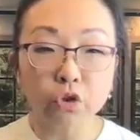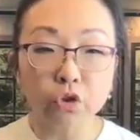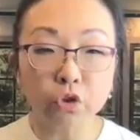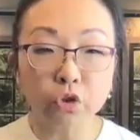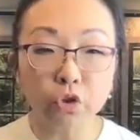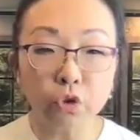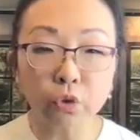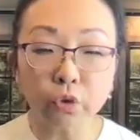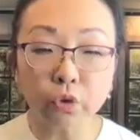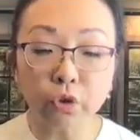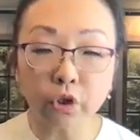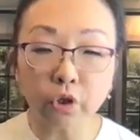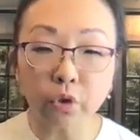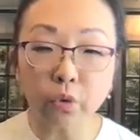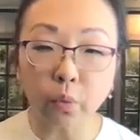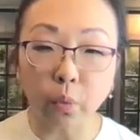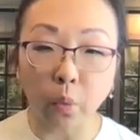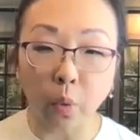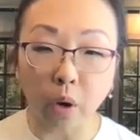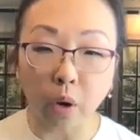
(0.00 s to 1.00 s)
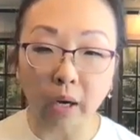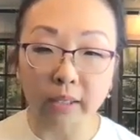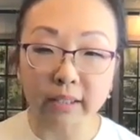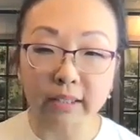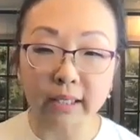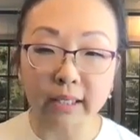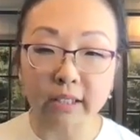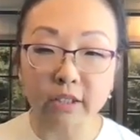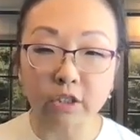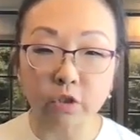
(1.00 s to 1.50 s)
Do you want
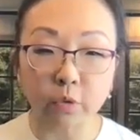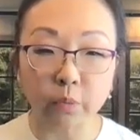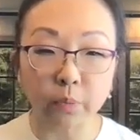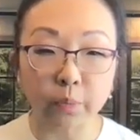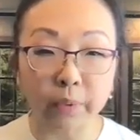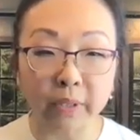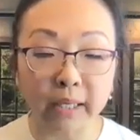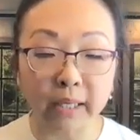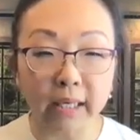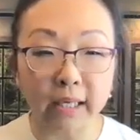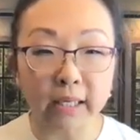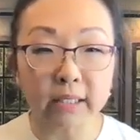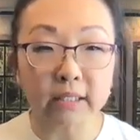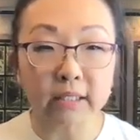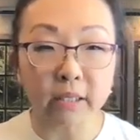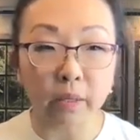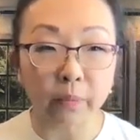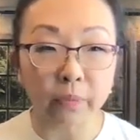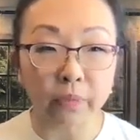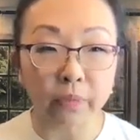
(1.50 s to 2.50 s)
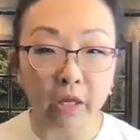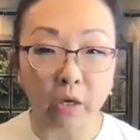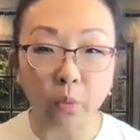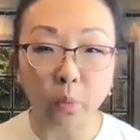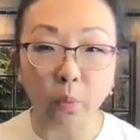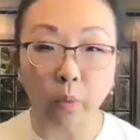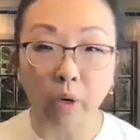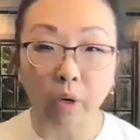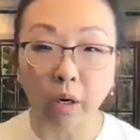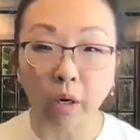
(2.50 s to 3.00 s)
it to be something
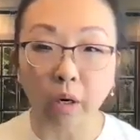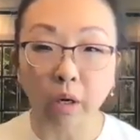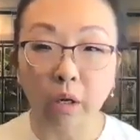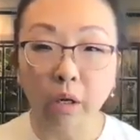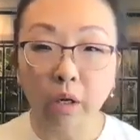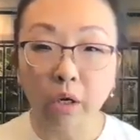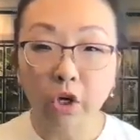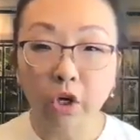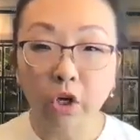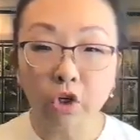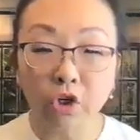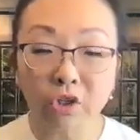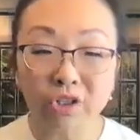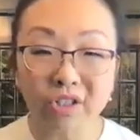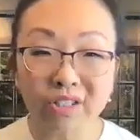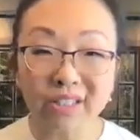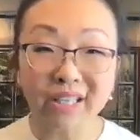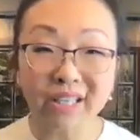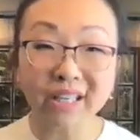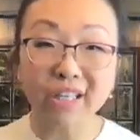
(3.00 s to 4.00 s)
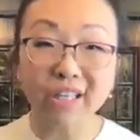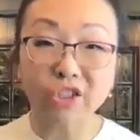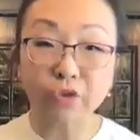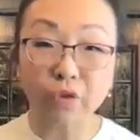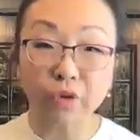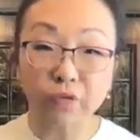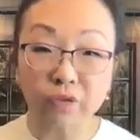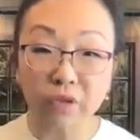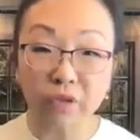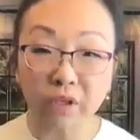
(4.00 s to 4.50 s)
where you're just kind of
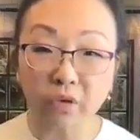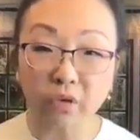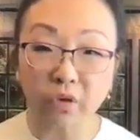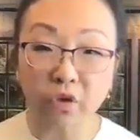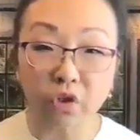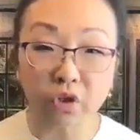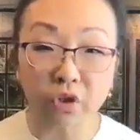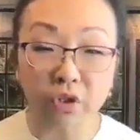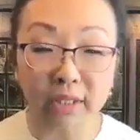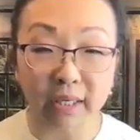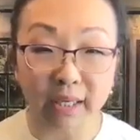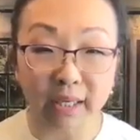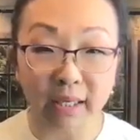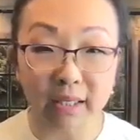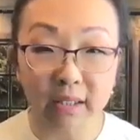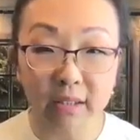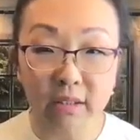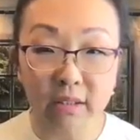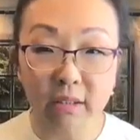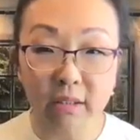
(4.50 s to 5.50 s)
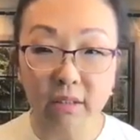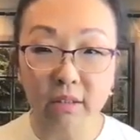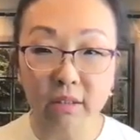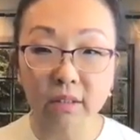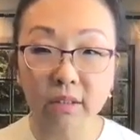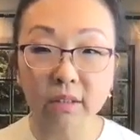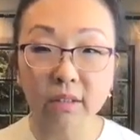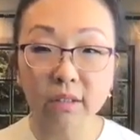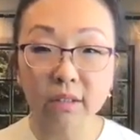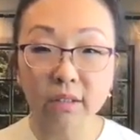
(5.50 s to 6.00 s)
drifting through your days?
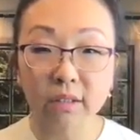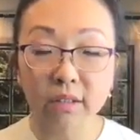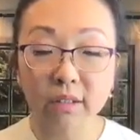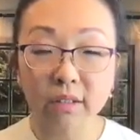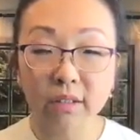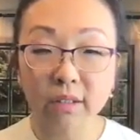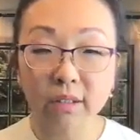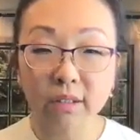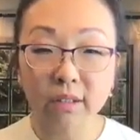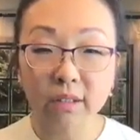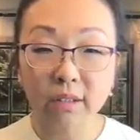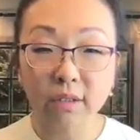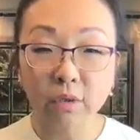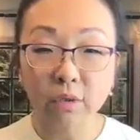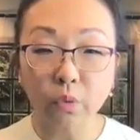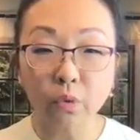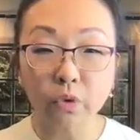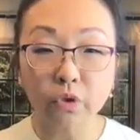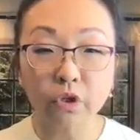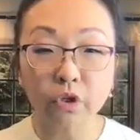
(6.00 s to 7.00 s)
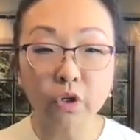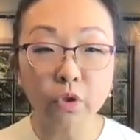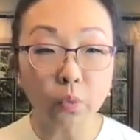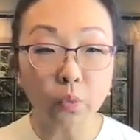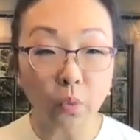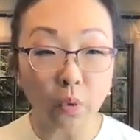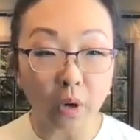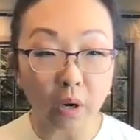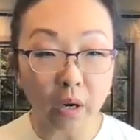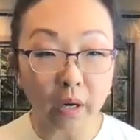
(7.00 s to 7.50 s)
Or do you
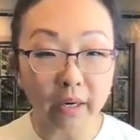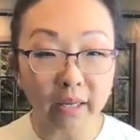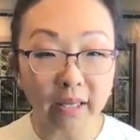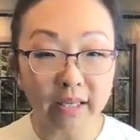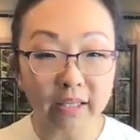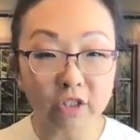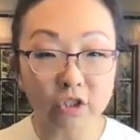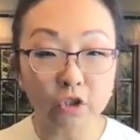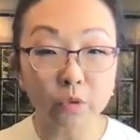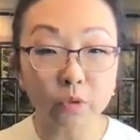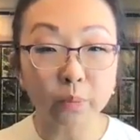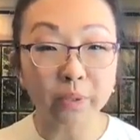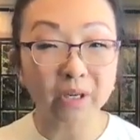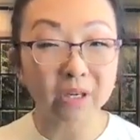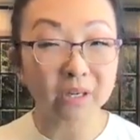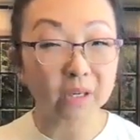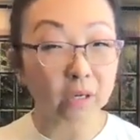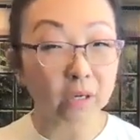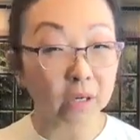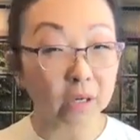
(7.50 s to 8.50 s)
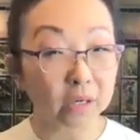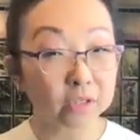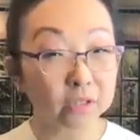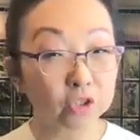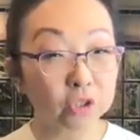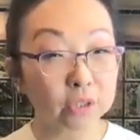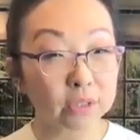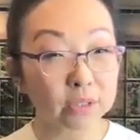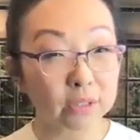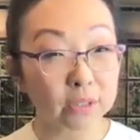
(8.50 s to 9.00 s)
want it to be a
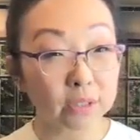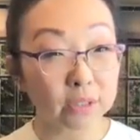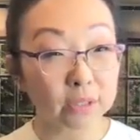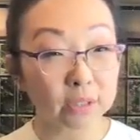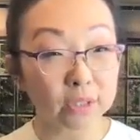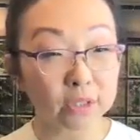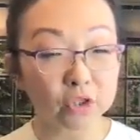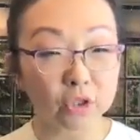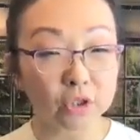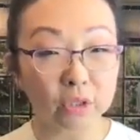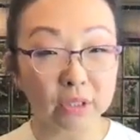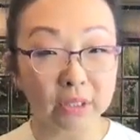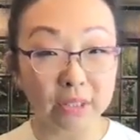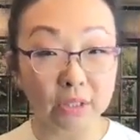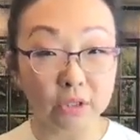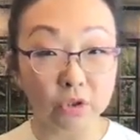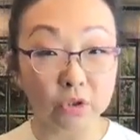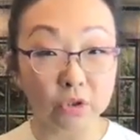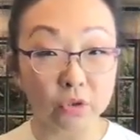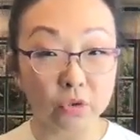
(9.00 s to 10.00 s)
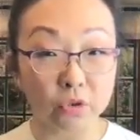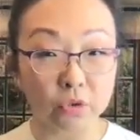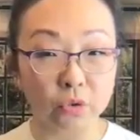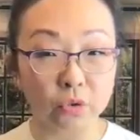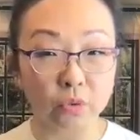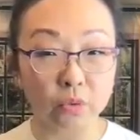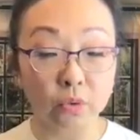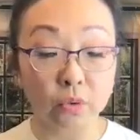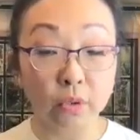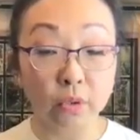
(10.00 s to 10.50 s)
conscious decision
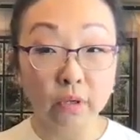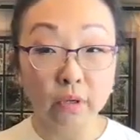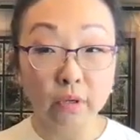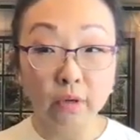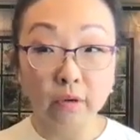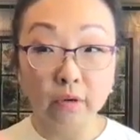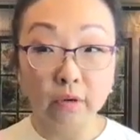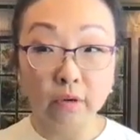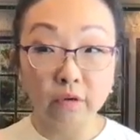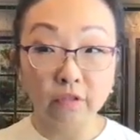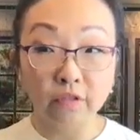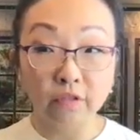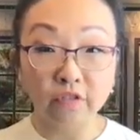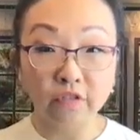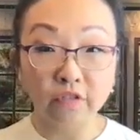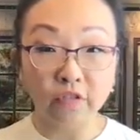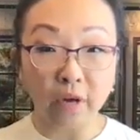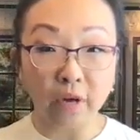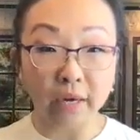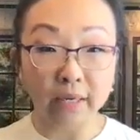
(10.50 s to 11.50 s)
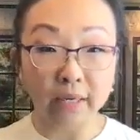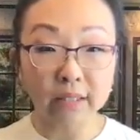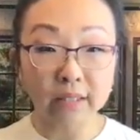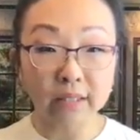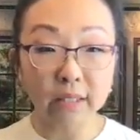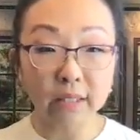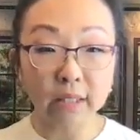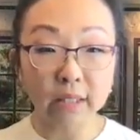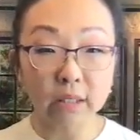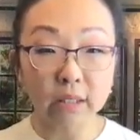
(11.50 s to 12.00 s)
into
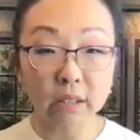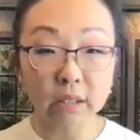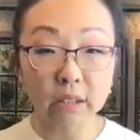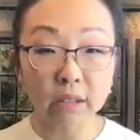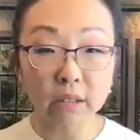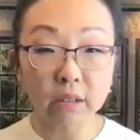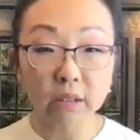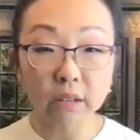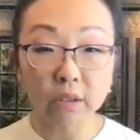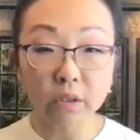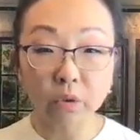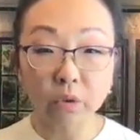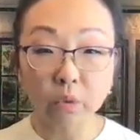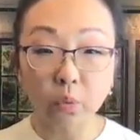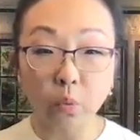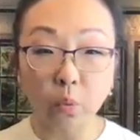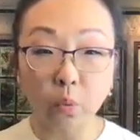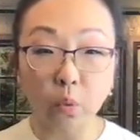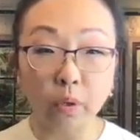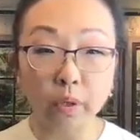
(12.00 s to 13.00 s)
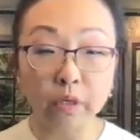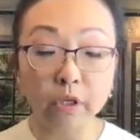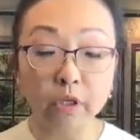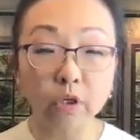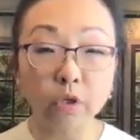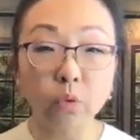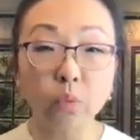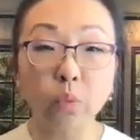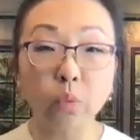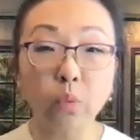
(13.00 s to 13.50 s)
finding what
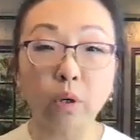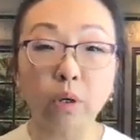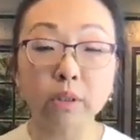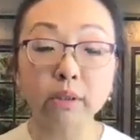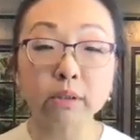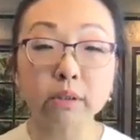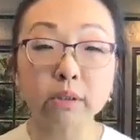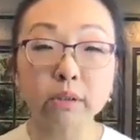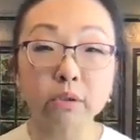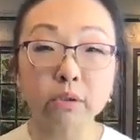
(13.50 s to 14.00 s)
you want